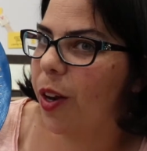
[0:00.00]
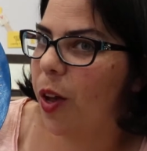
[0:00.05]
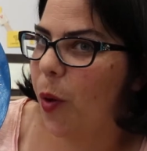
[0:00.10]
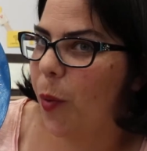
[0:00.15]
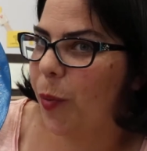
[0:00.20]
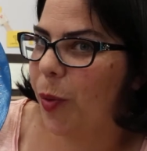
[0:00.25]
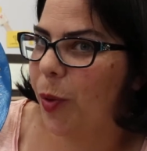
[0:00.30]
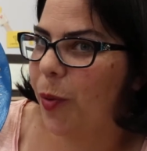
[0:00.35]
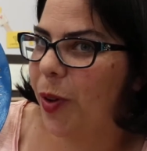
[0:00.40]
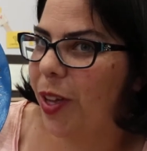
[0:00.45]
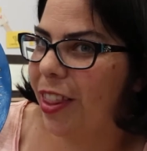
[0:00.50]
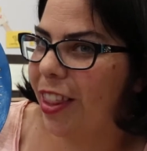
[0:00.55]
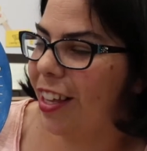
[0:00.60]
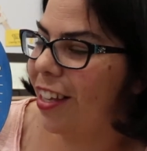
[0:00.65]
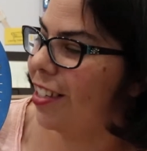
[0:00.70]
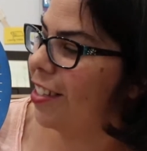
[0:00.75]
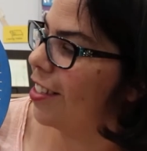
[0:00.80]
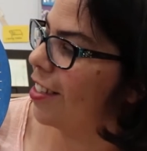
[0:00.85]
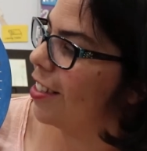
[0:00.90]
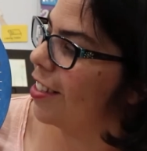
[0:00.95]
help you with
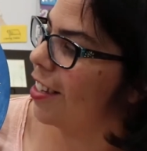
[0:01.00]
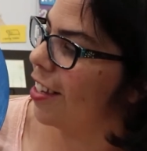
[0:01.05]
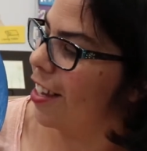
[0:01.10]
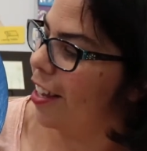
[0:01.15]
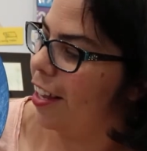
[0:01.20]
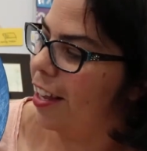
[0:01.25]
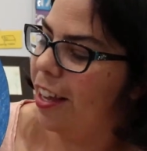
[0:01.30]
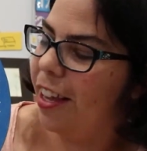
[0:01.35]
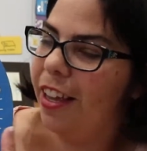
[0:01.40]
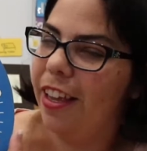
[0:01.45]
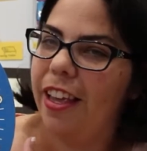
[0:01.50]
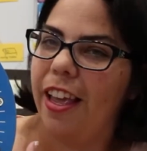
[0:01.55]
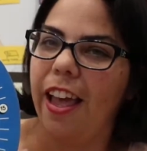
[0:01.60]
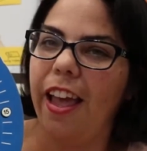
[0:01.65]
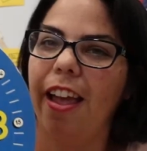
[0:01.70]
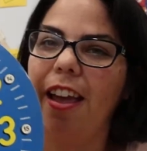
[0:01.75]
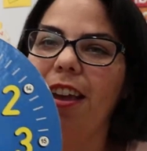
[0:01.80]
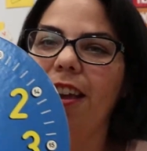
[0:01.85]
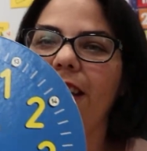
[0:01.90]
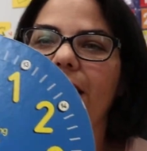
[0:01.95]
this,
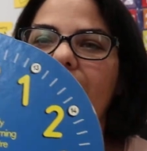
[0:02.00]
okay?